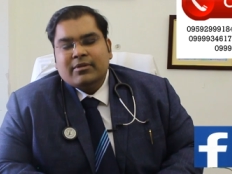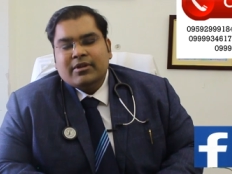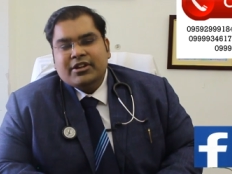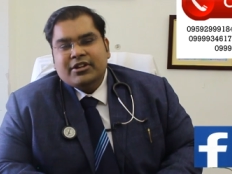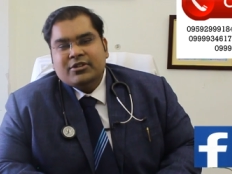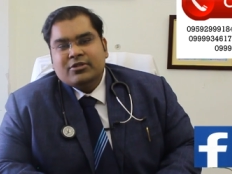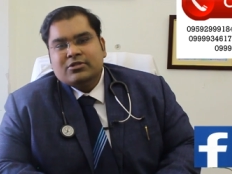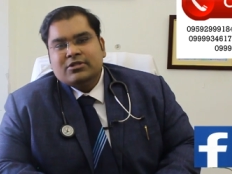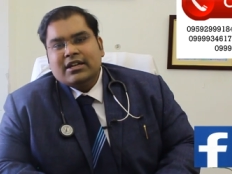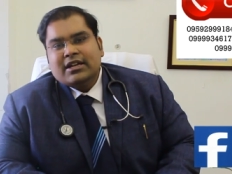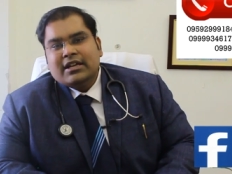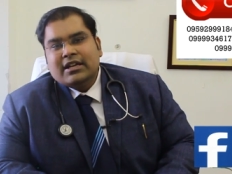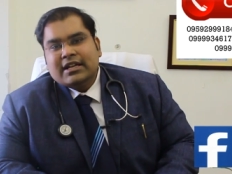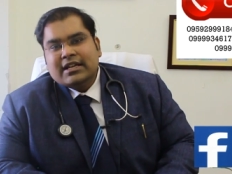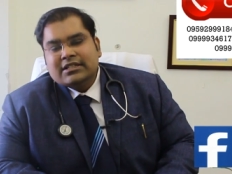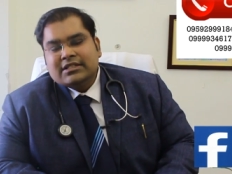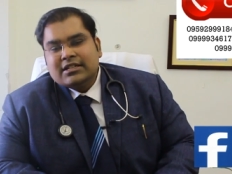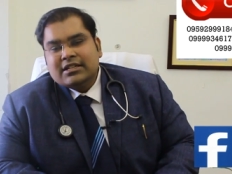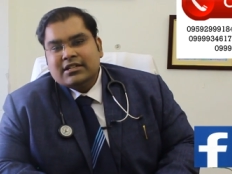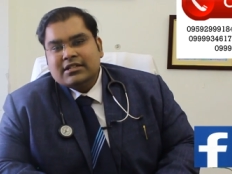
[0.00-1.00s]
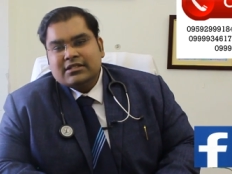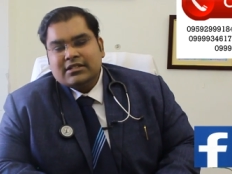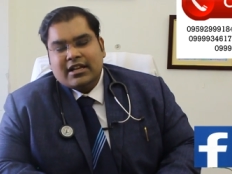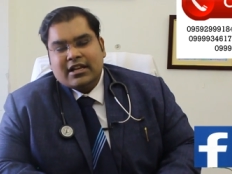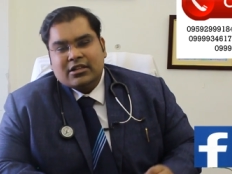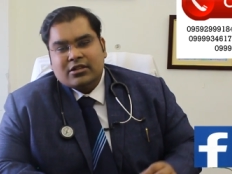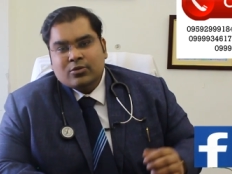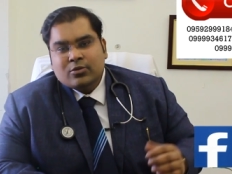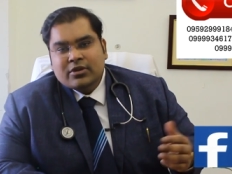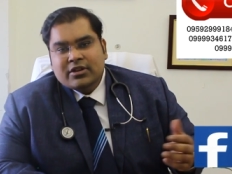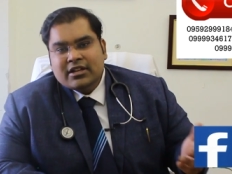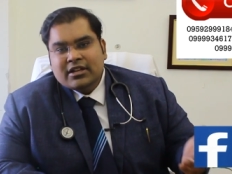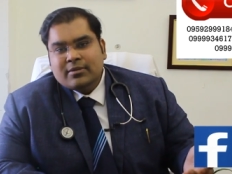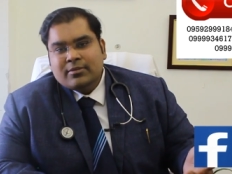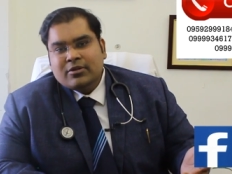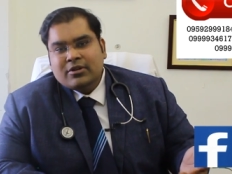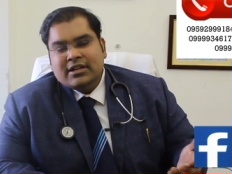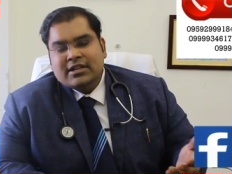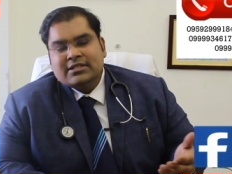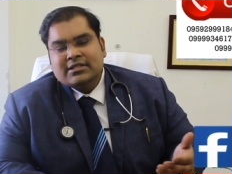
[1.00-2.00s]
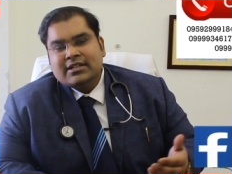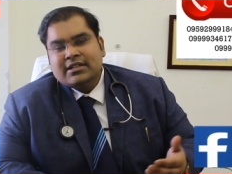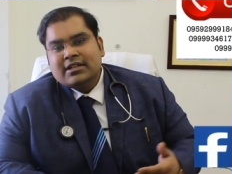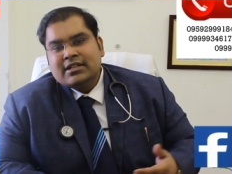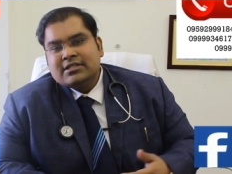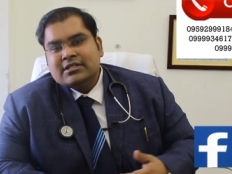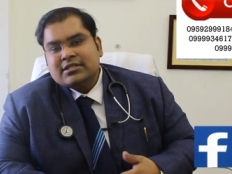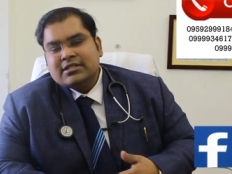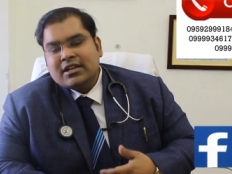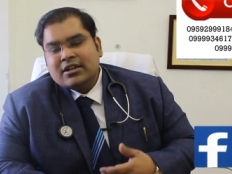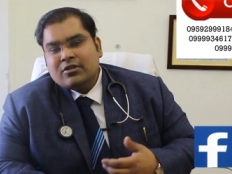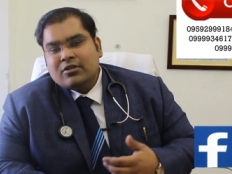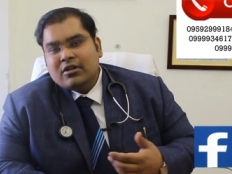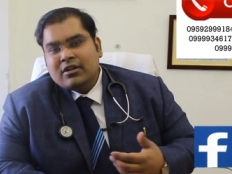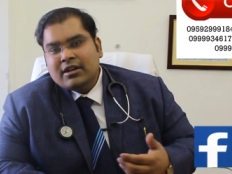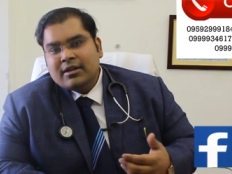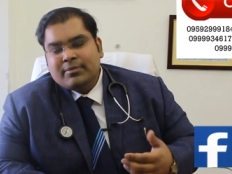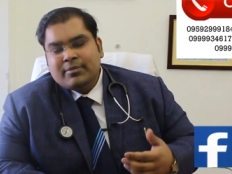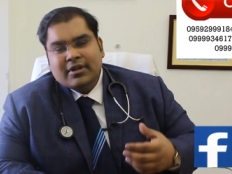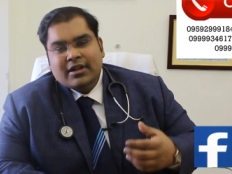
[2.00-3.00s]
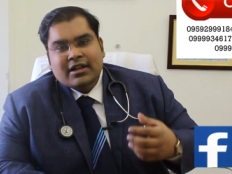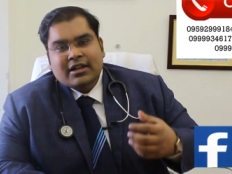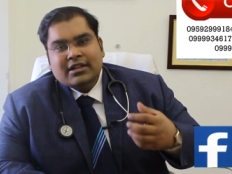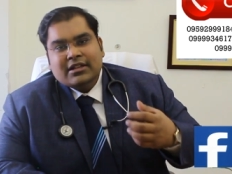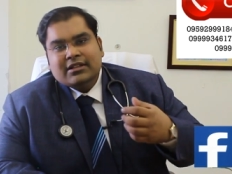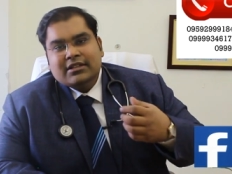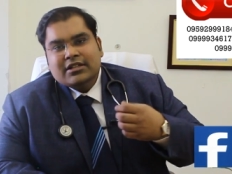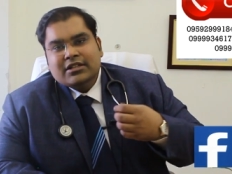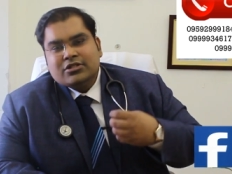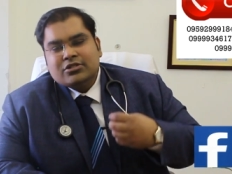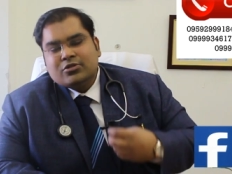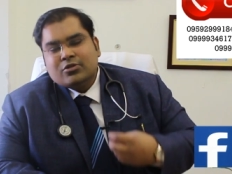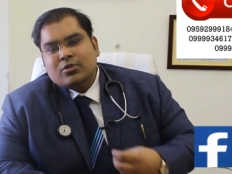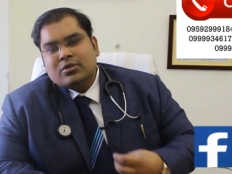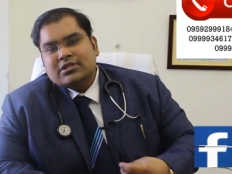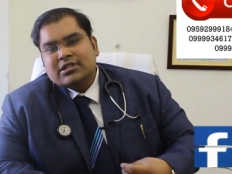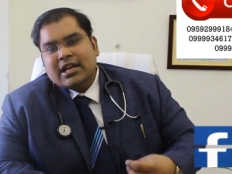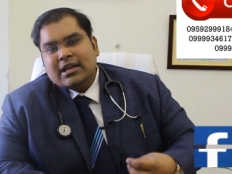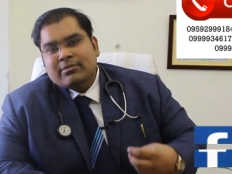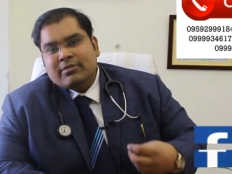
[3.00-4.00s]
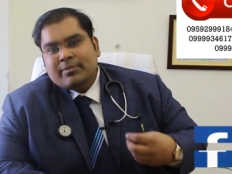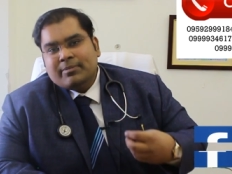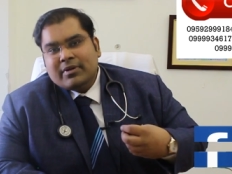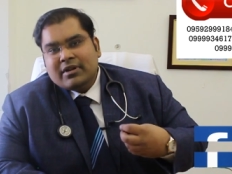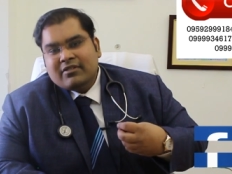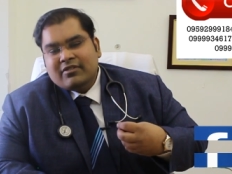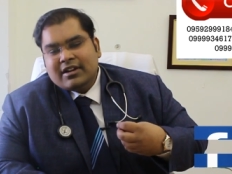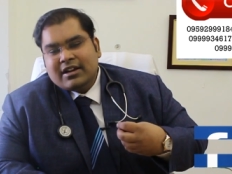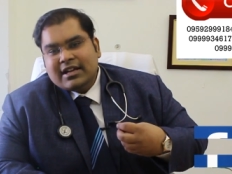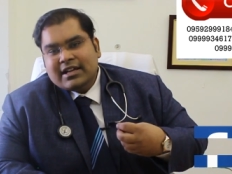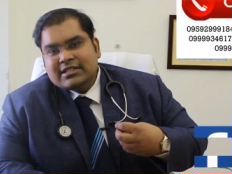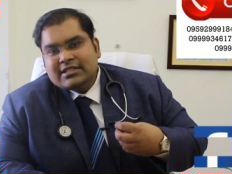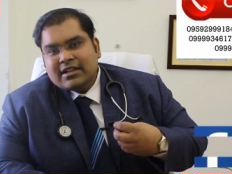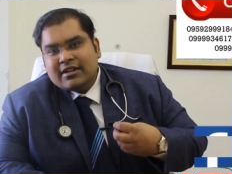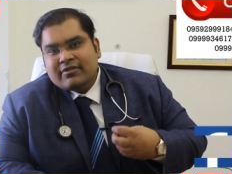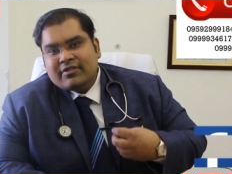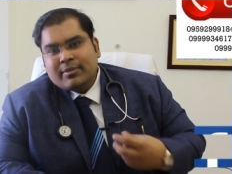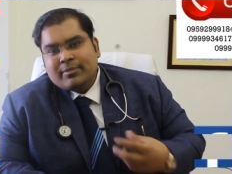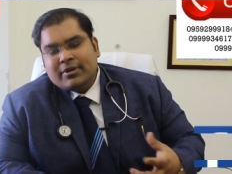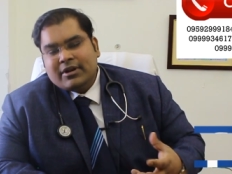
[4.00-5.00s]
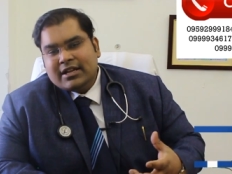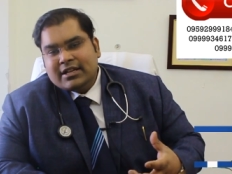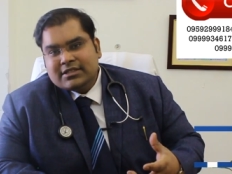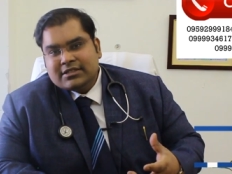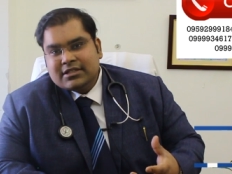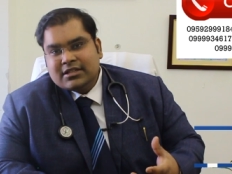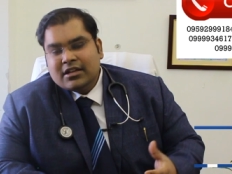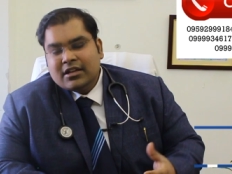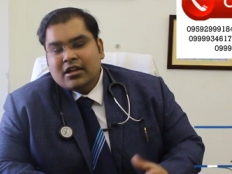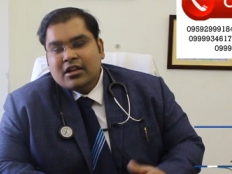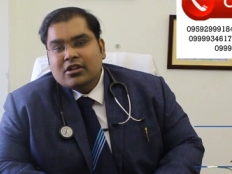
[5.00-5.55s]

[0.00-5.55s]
by using lasers like Thulium or lasers like HoLEP, these stones can be pulverized and vaporized.